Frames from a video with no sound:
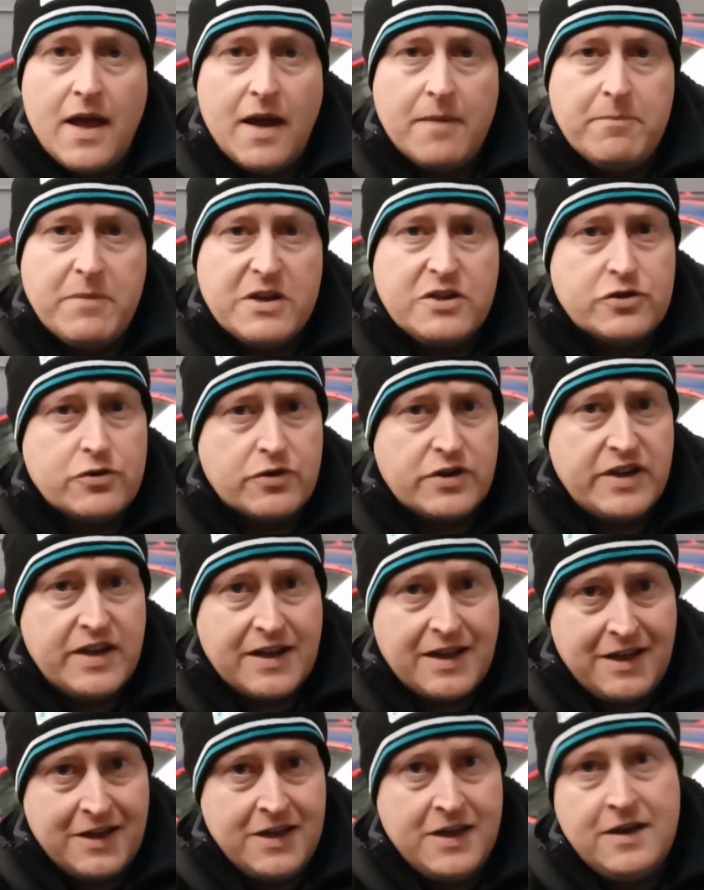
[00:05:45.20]
and make sure
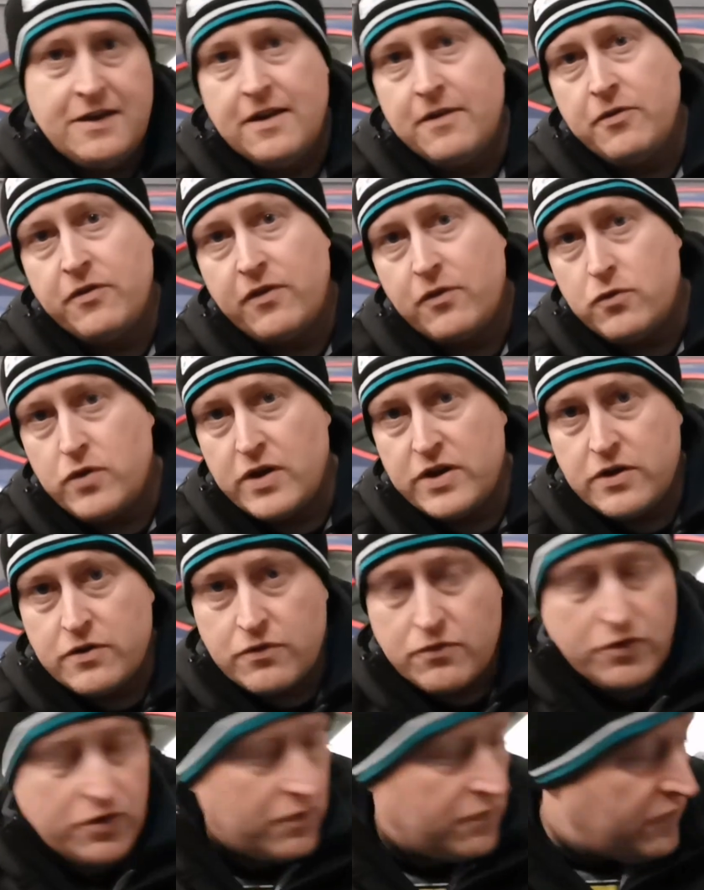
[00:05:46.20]
you cleaned it. So when
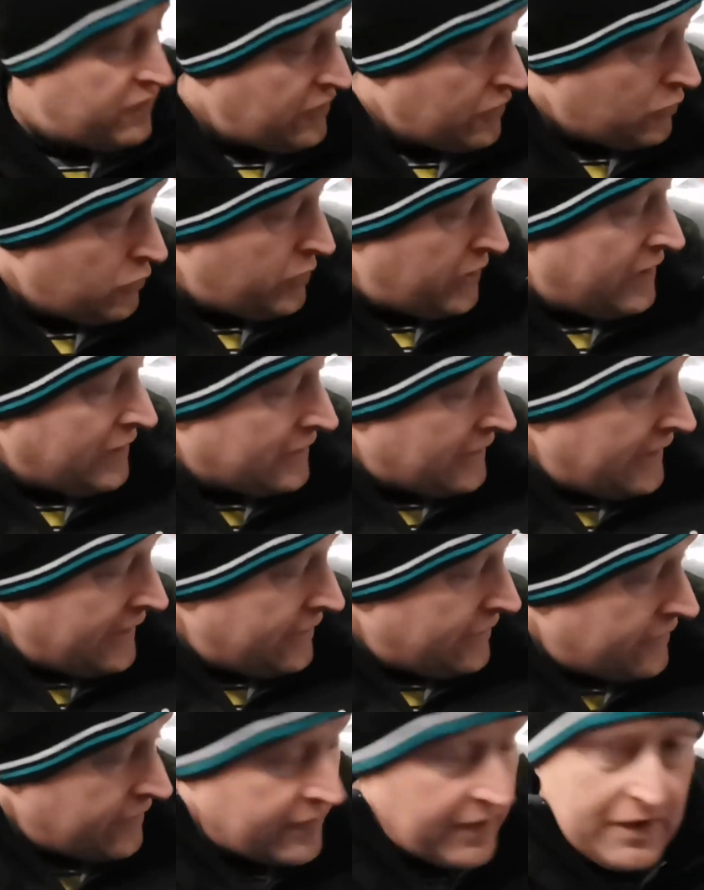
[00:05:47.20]
you're using your wheel
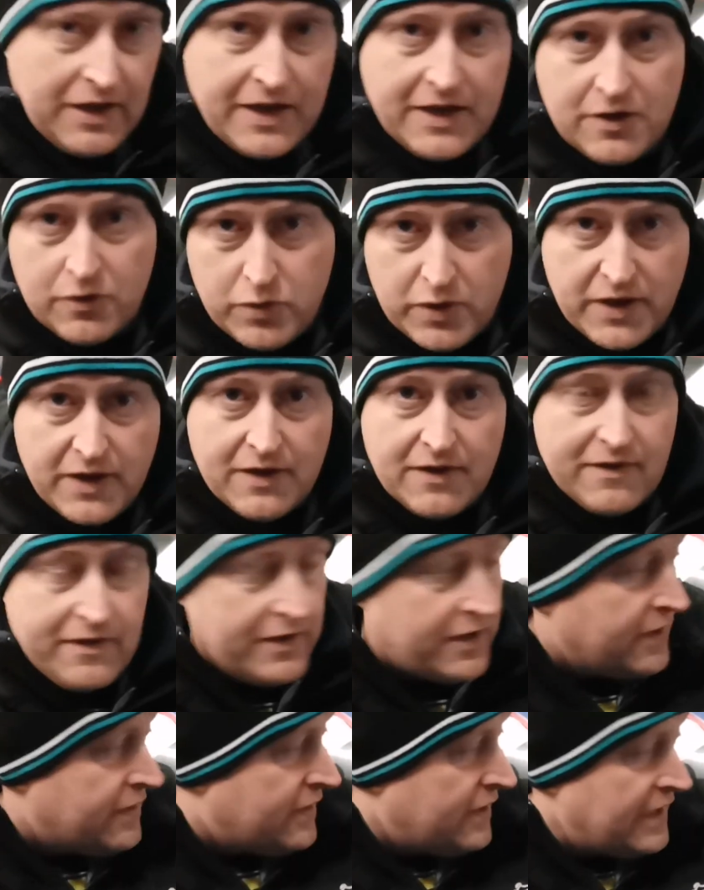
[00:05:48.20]
cleaner to clean the
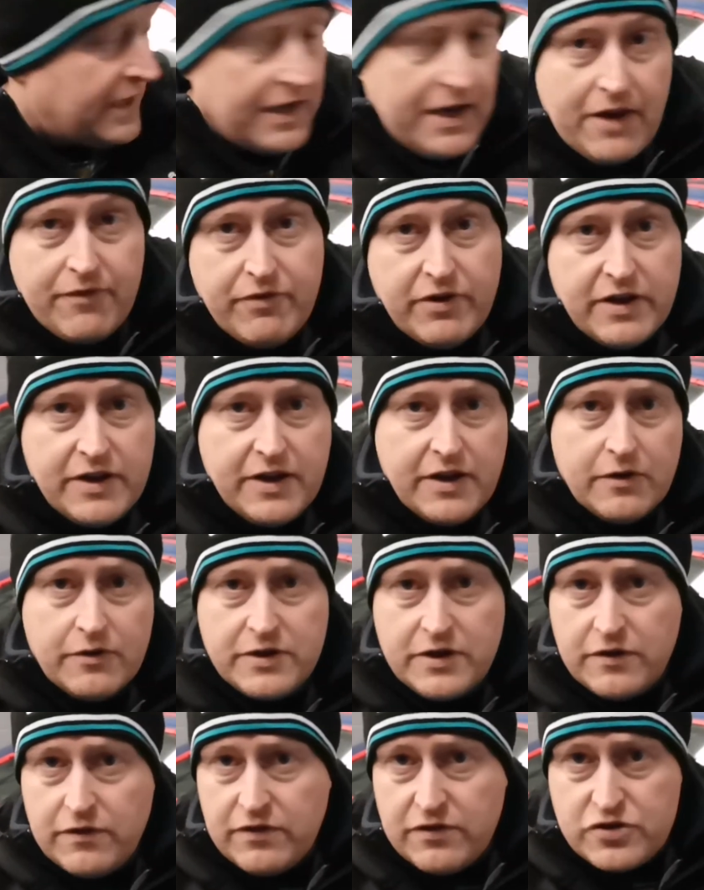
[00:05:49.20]
wheels and you clean everything, you know,
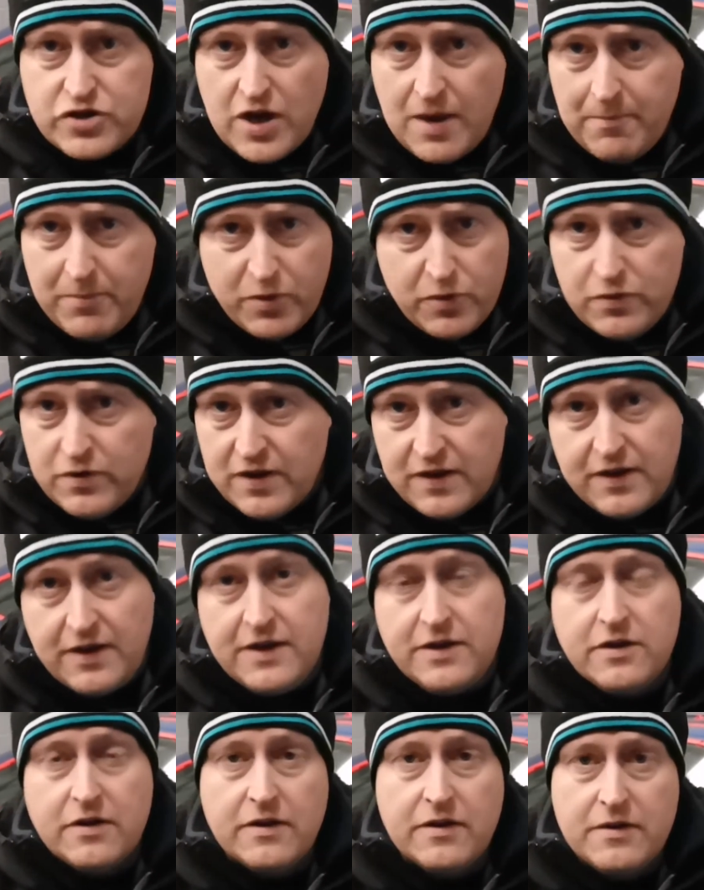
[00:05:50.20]
you use your shampoo to
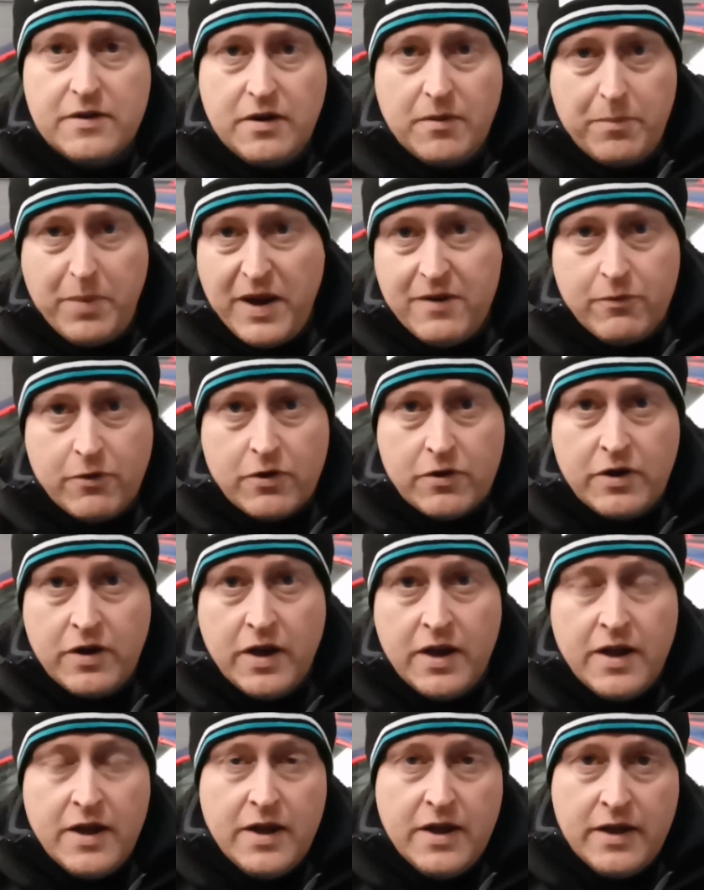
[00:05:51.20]
clean your, your
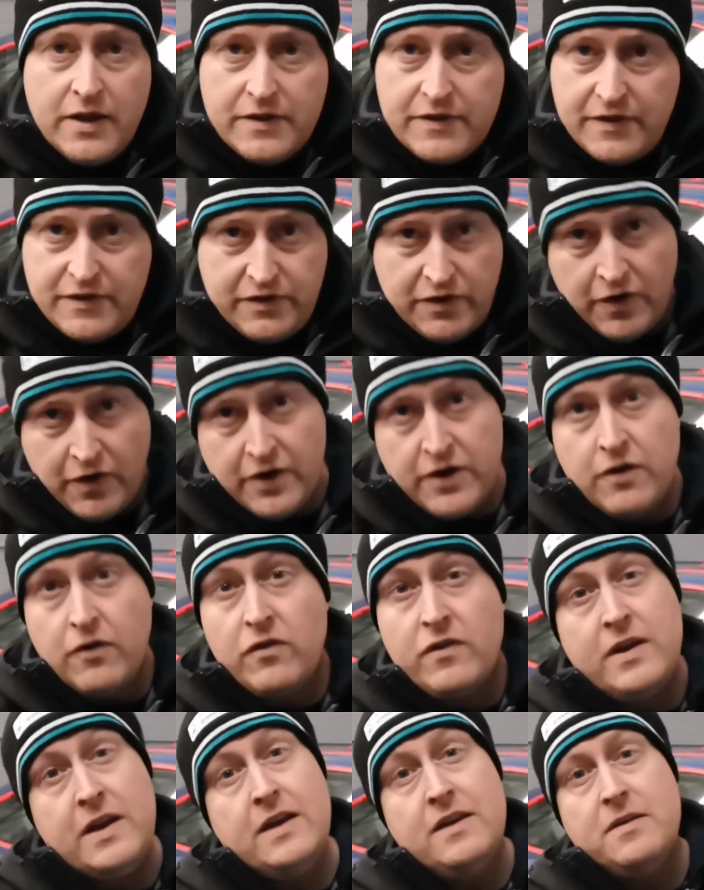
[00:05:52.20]
paintwork, the
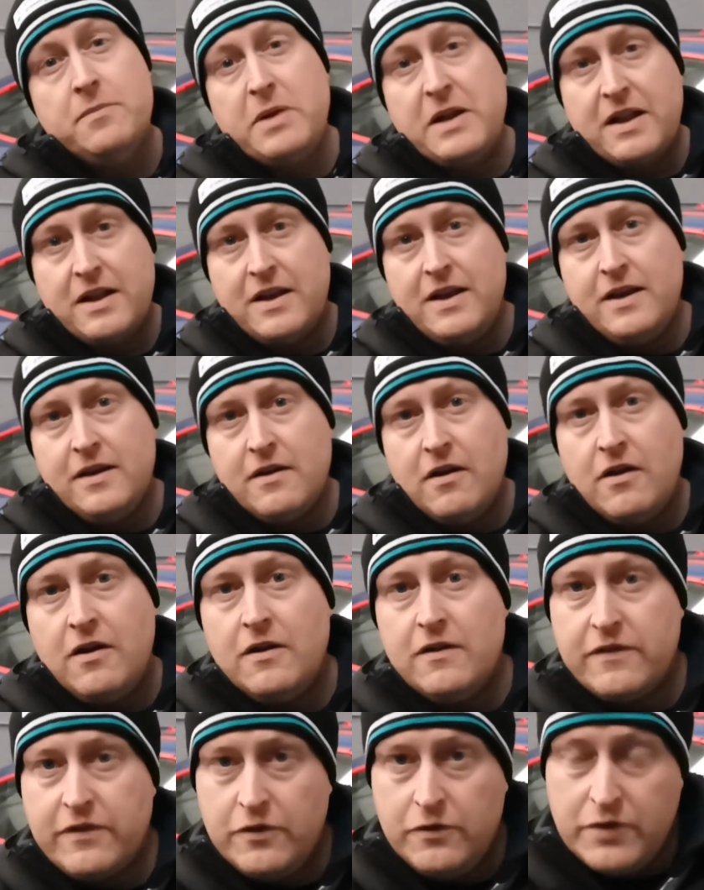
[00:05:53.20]
tires need to be cleaned
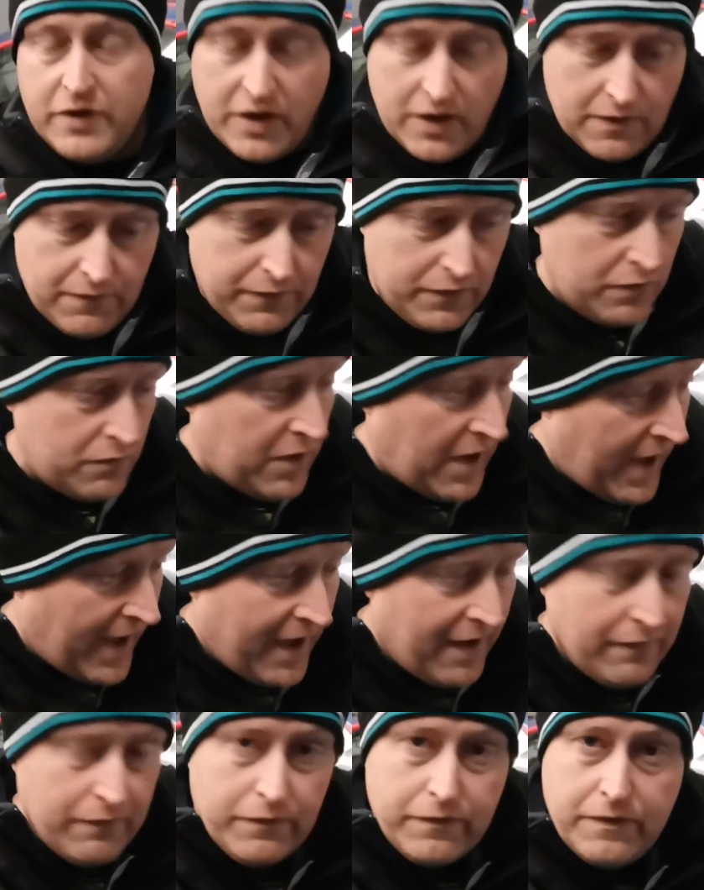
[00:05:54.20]
also. If you
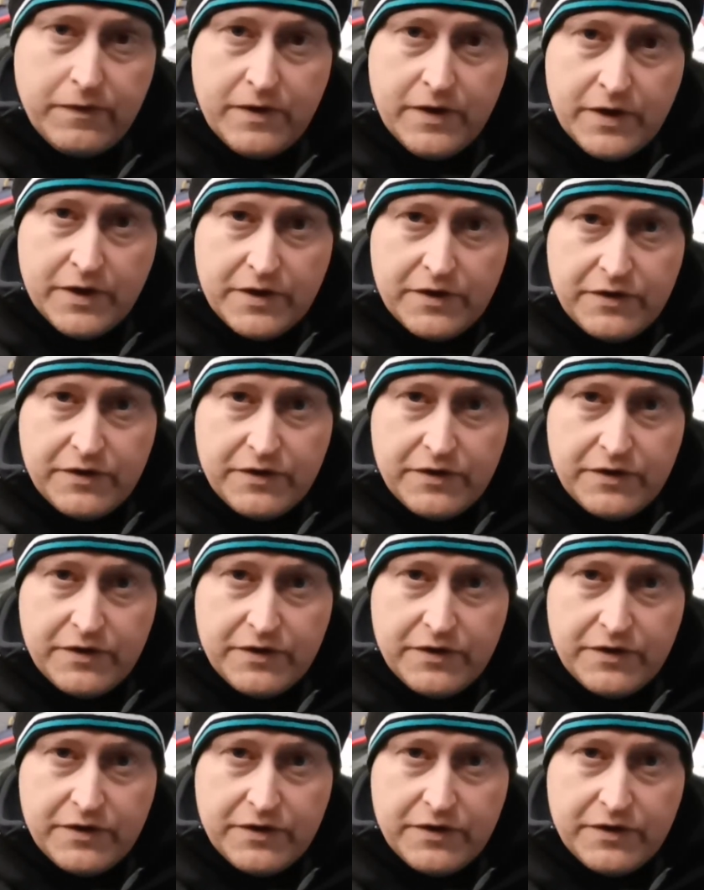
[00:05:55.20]
have